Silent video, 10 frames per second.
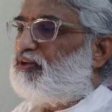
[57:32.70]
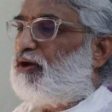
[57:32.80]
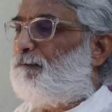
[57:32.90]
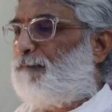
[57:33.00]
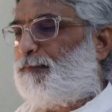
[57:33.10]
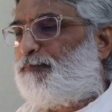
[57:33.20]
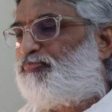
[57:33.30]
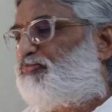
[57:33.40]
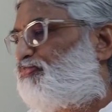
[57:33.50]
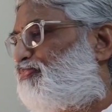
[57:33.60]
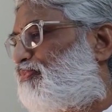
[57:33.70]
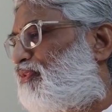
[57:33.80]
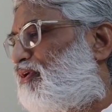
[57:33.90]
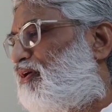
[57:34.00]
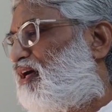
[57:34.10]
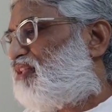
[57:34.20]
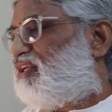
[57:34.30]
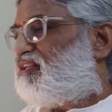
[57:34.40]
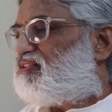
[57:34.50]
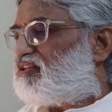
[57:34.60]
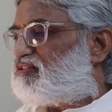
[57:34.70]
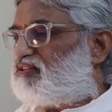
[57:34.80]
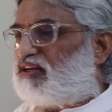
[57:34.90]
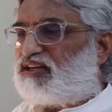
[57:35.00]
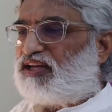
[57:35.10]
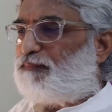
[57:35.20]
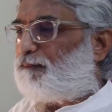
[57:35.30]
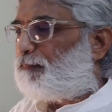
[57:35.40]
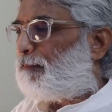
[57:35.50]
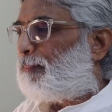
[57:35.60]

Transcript: Yeah. I think it's 6:30.